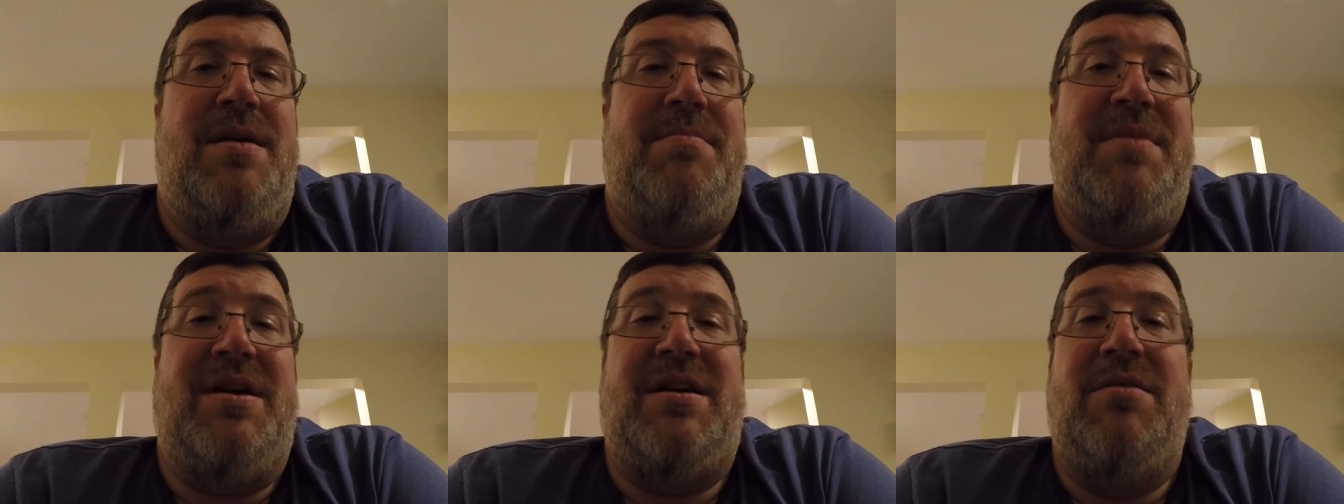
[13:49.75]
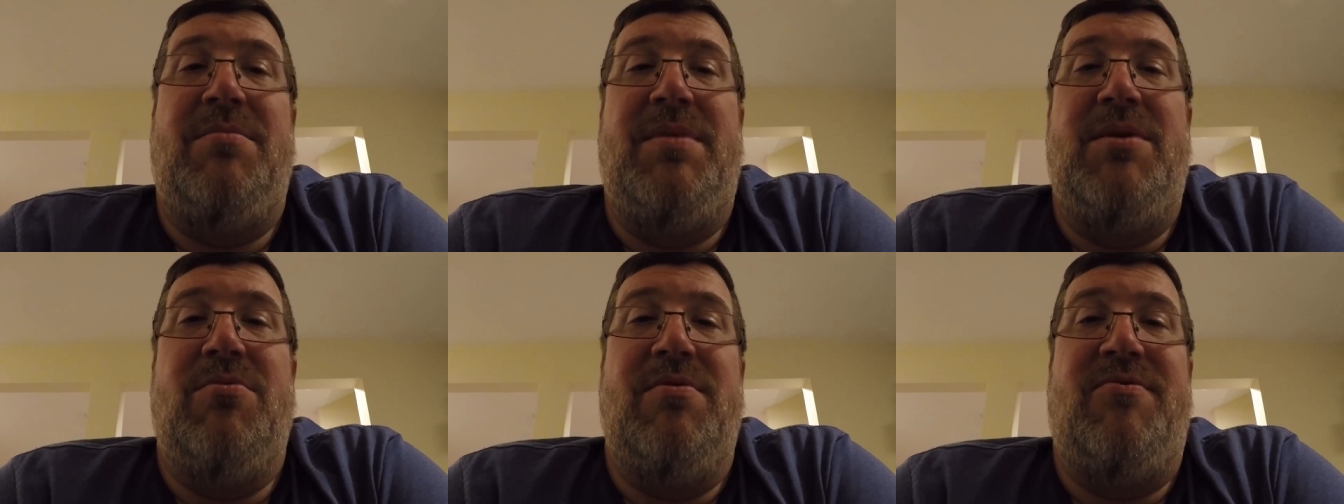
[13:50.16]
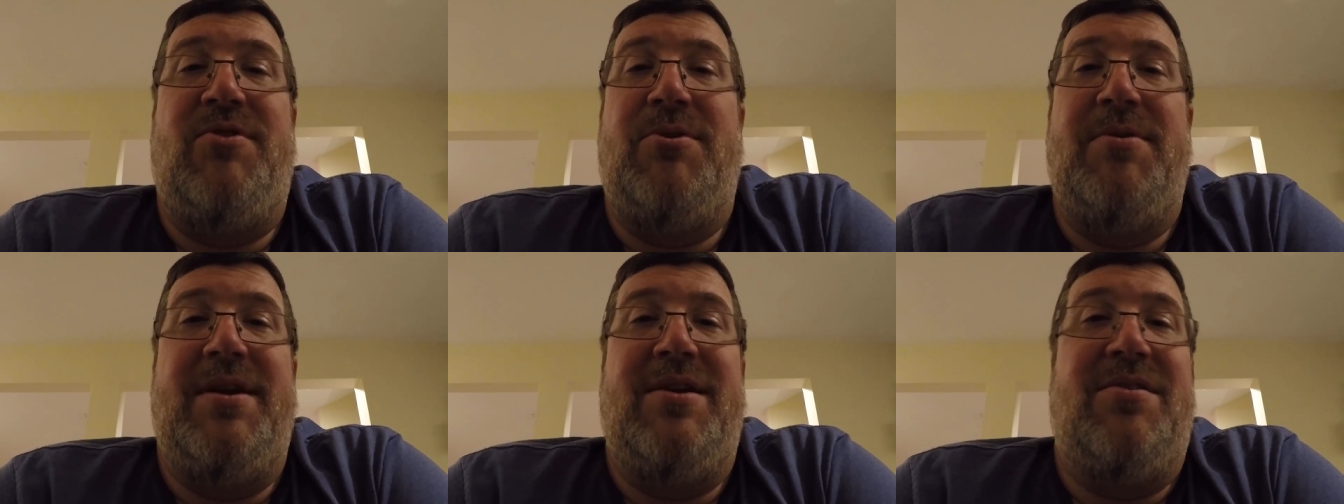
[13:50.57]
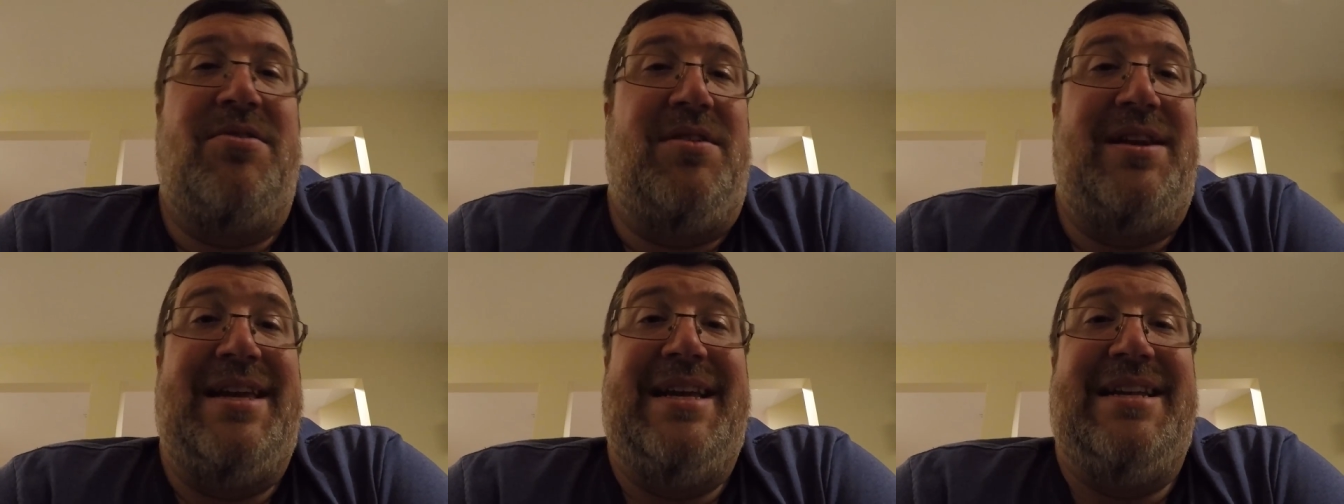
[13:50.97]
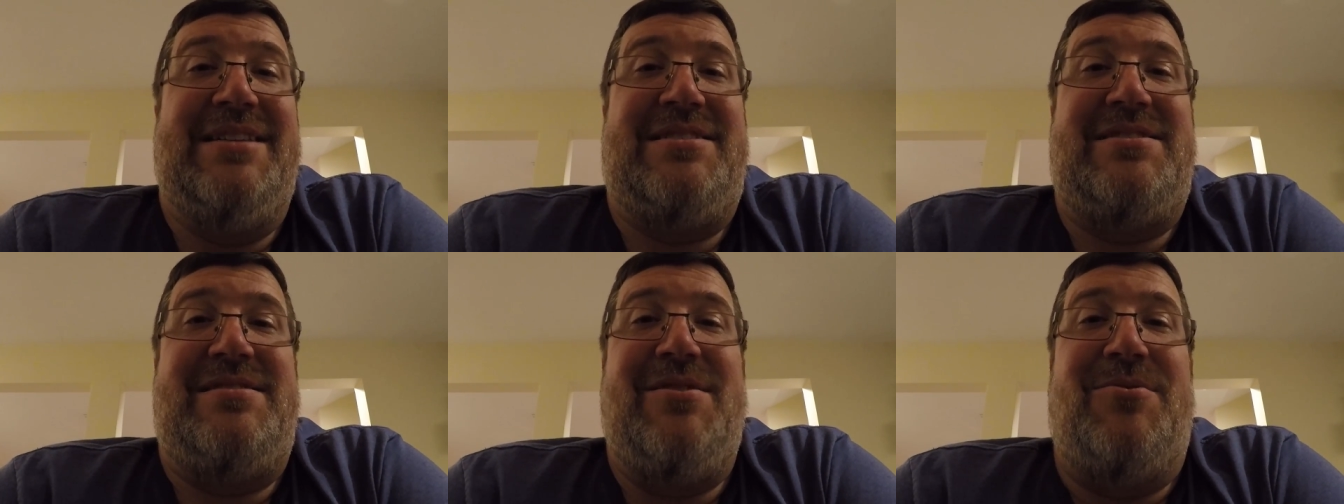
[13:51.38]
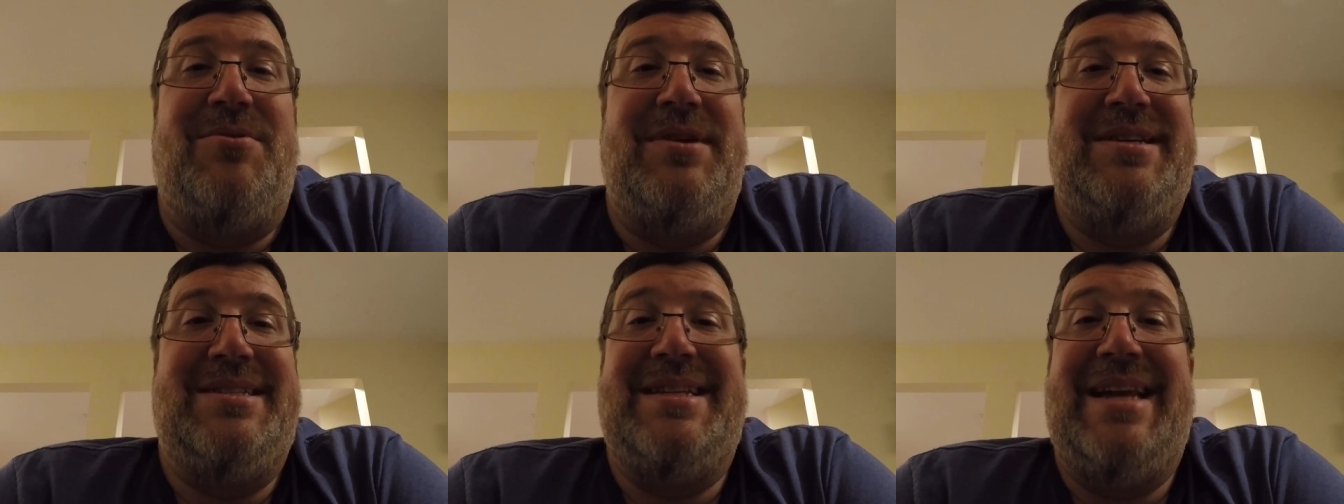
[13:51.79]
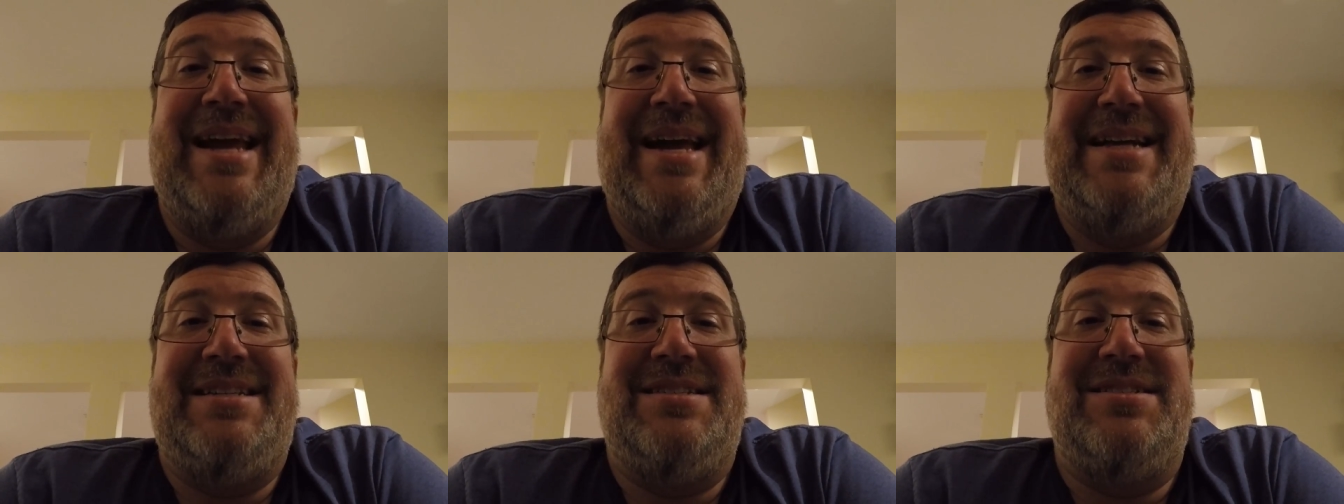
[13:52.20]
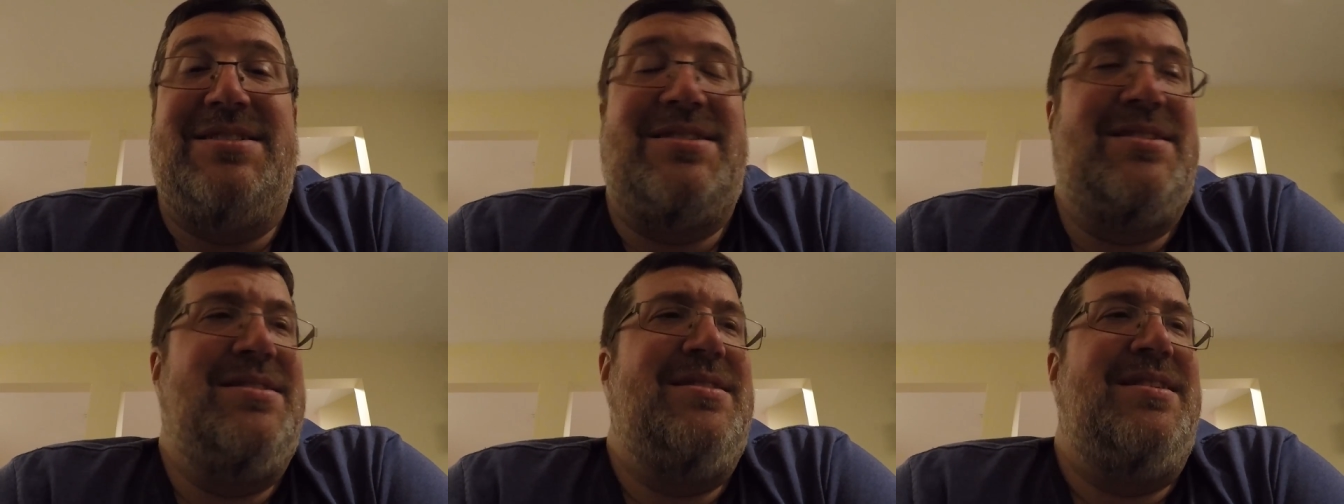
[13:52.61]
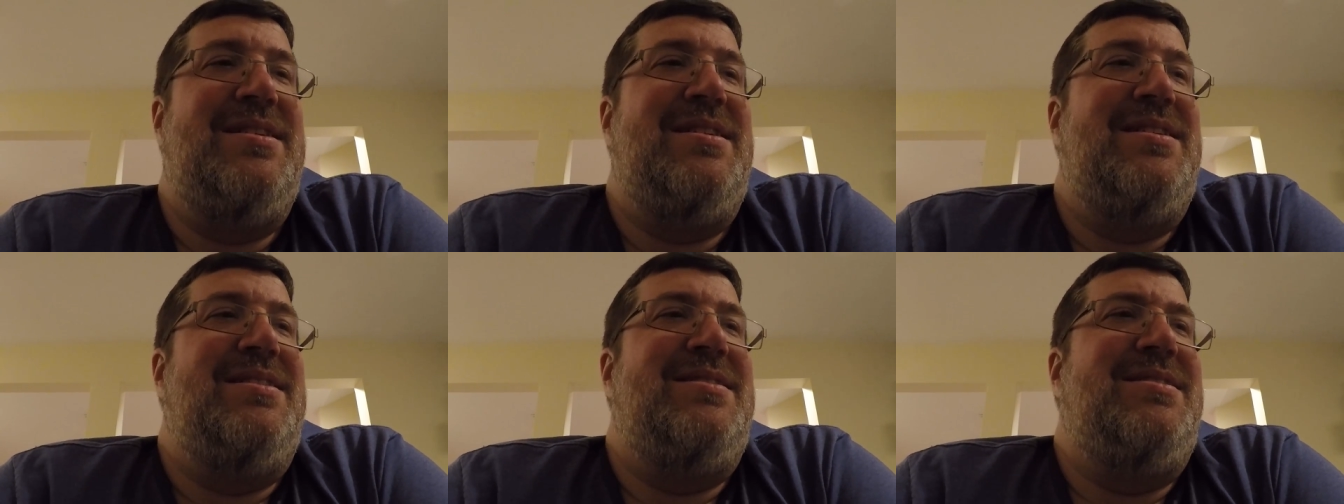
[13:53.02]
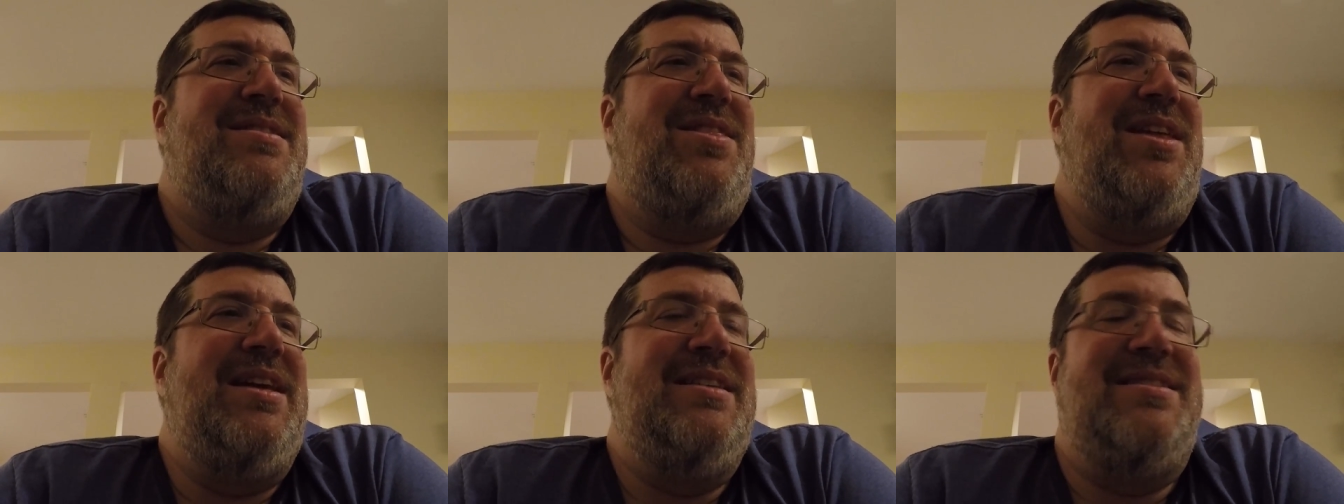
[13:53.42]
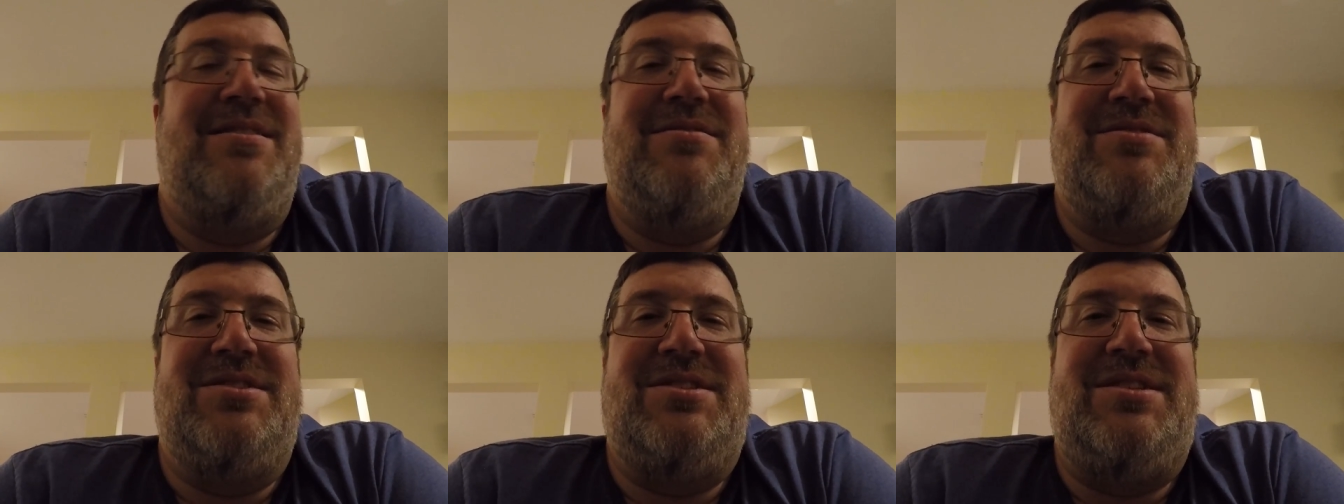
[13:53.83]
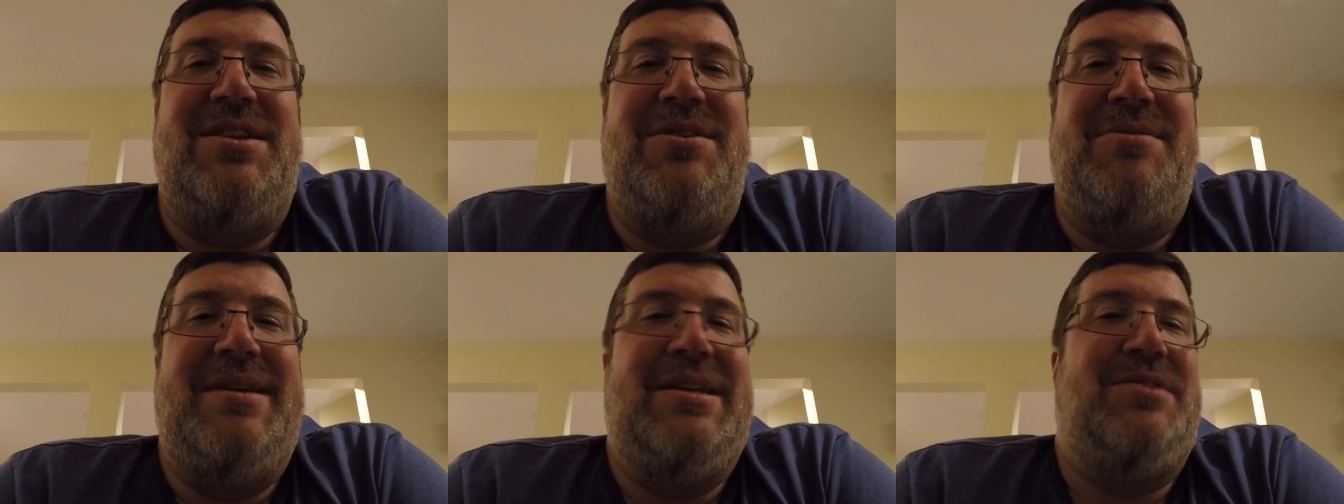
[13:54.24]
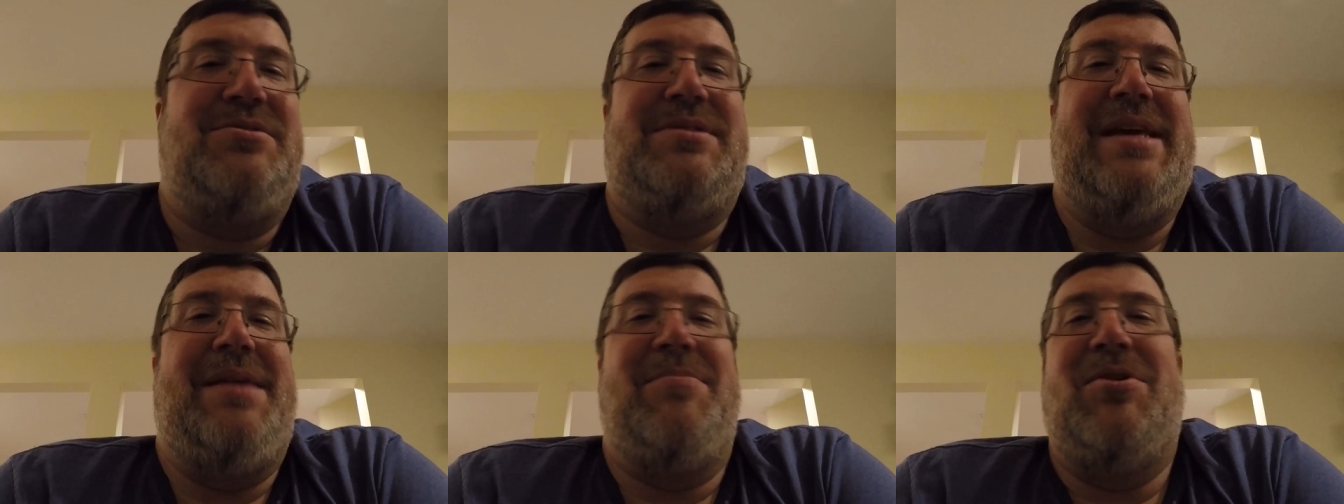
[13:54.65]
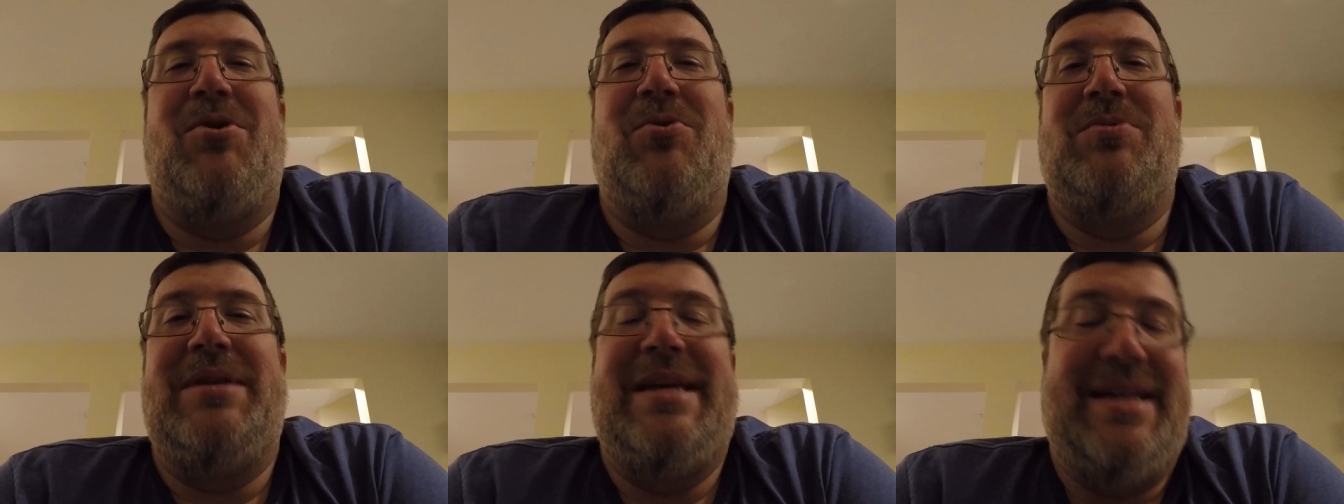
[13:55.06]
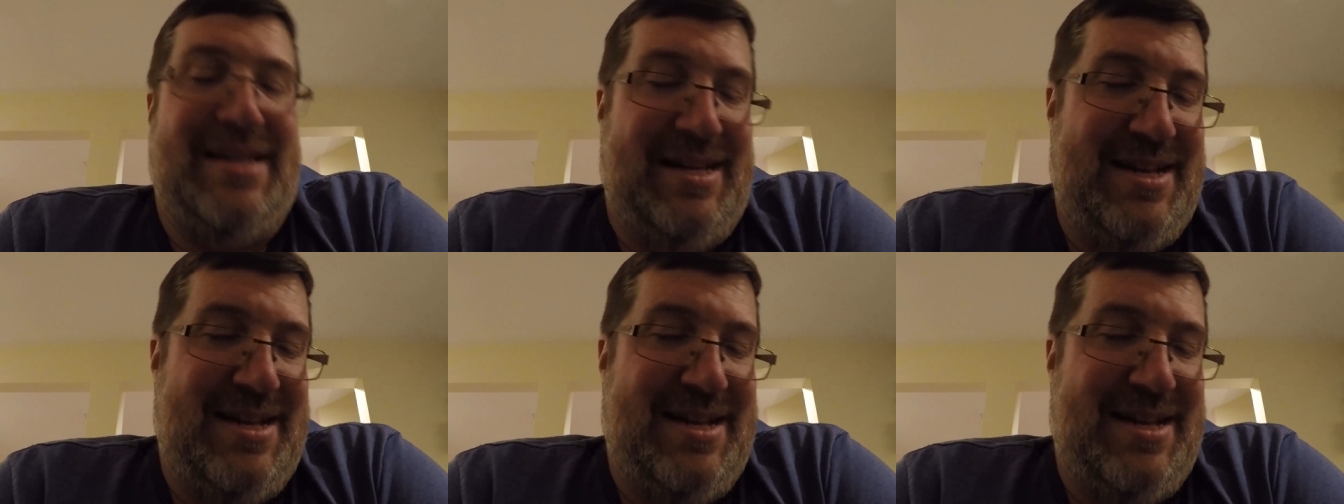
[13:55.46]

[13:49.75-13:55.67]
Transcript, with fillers: I'm not going to be reviewing all the latest toys and gadgets things that are just you know entertainment only.